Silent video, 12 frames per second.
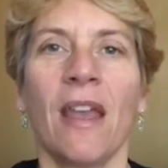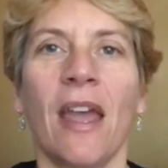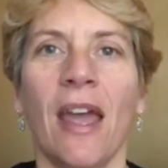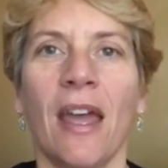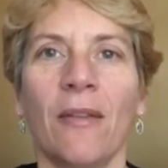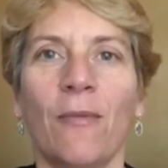
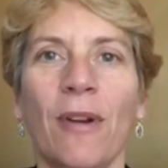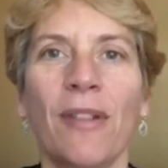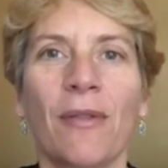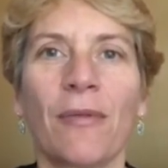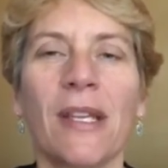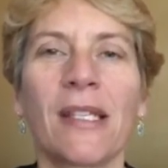And one of
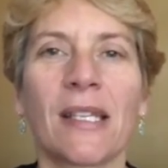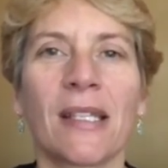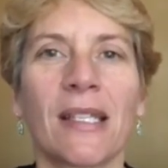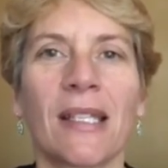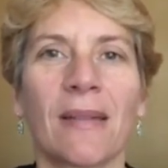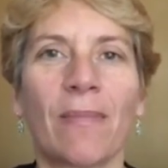the
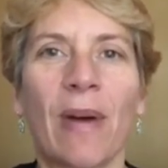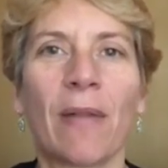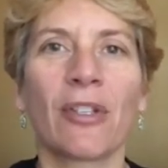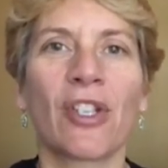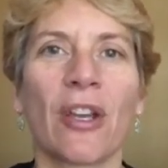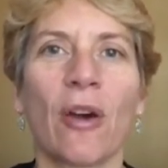reasons
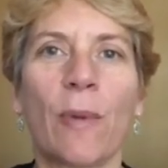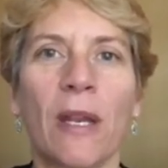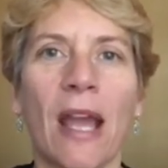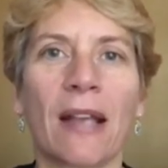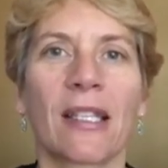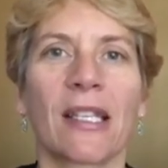publishing open
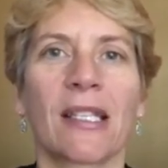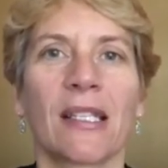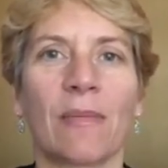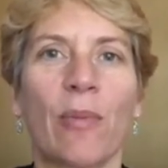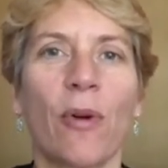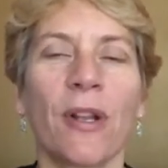access is
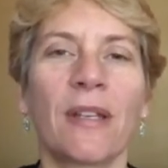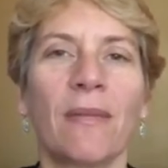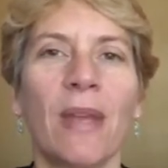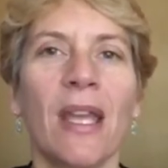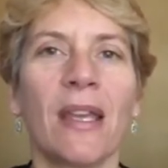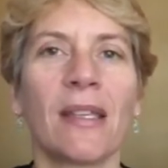important to
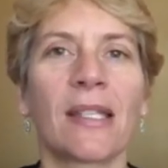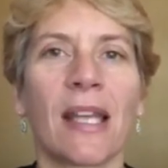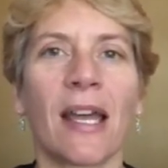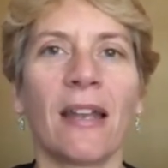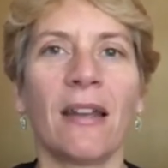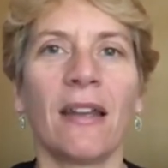me is
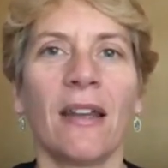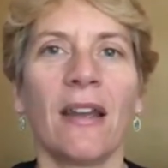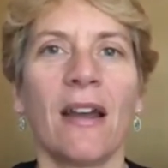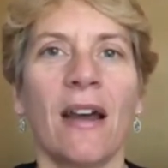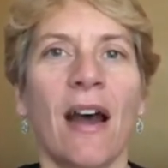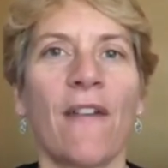that
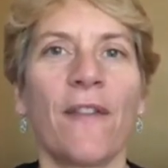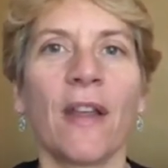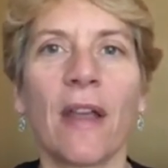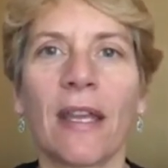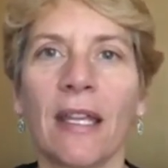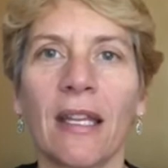I feel
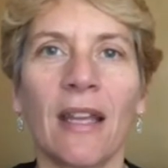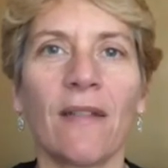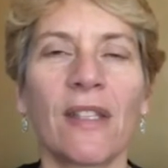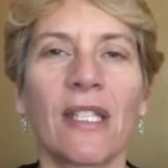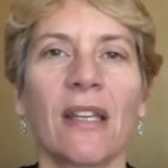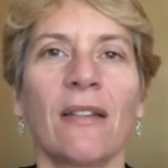like it
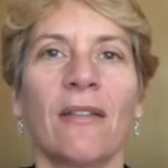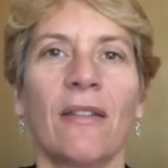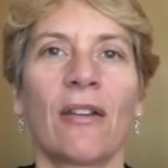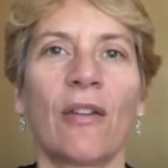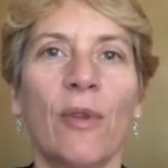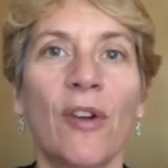gives
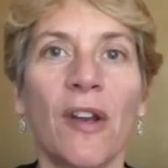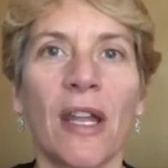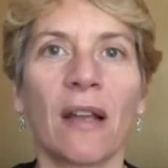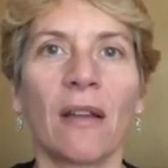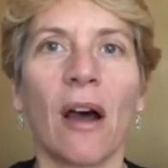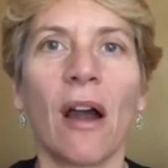the community
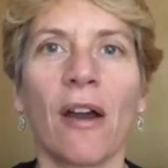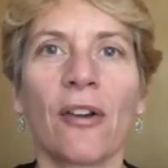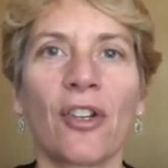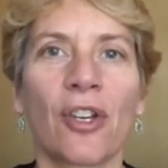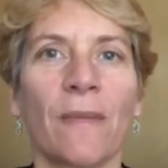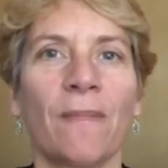at
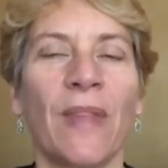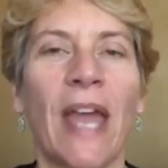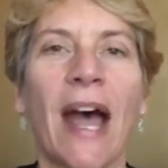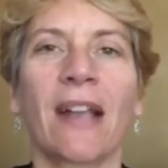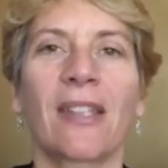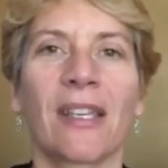large
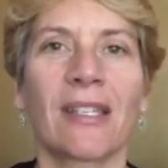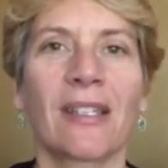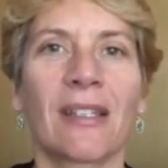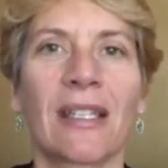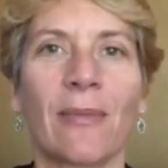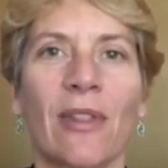access
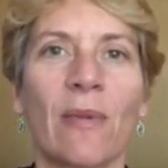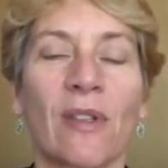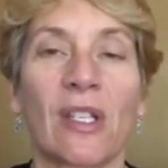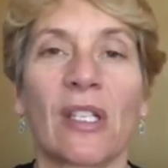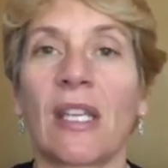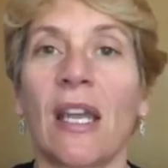to some of the
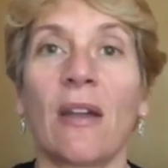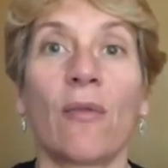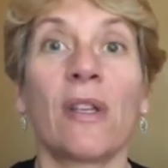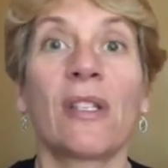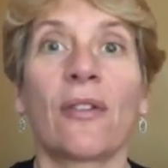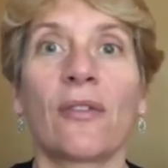most exciting
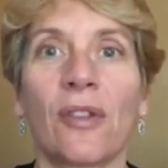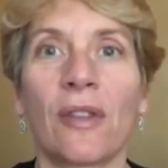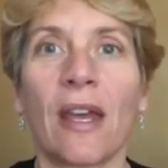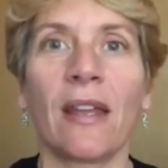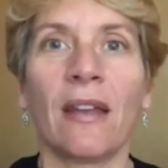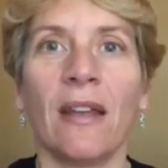research
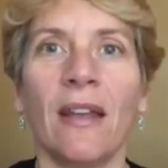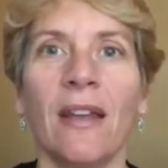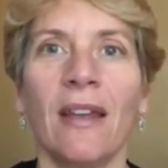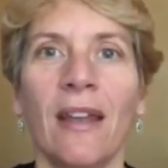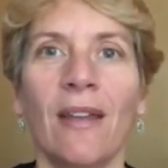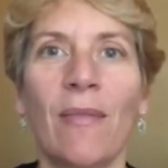that
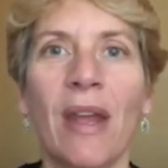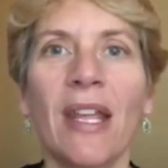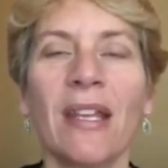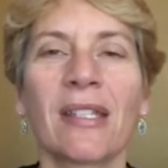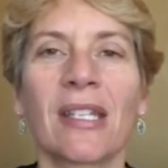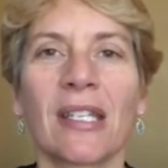in many
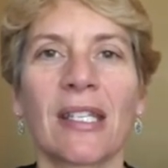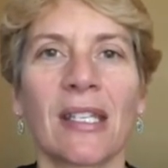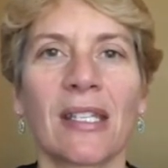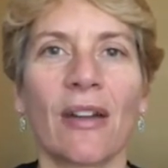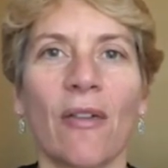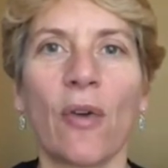instances
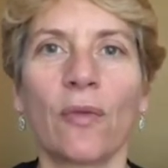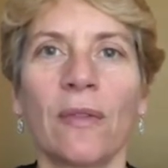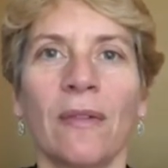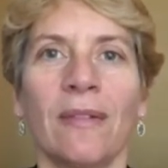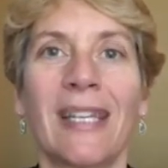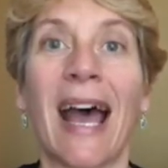their own
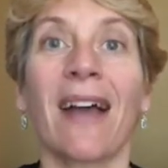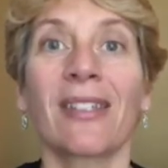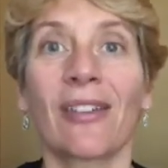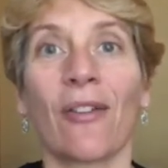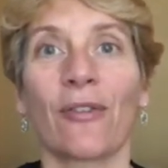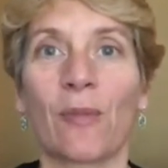tax
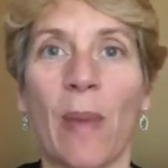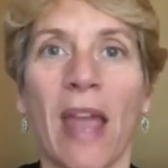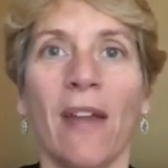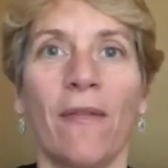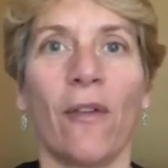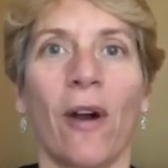dollars
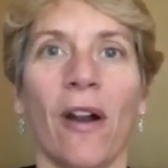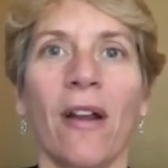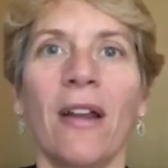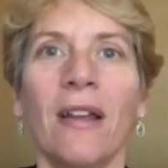paid for.